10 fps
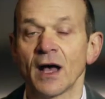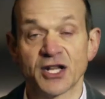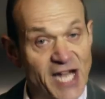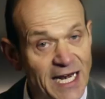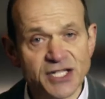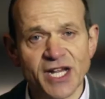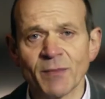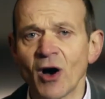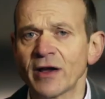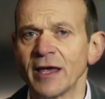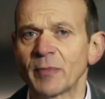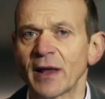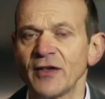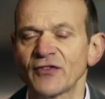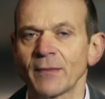A challenging
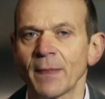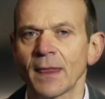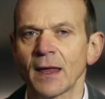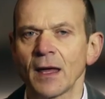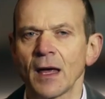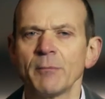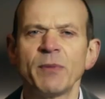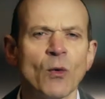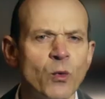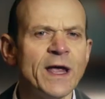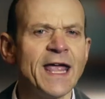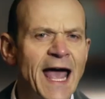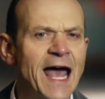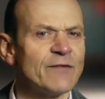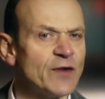marketplace, but we
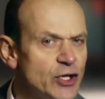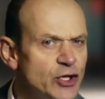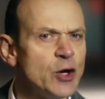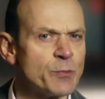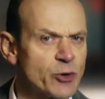have new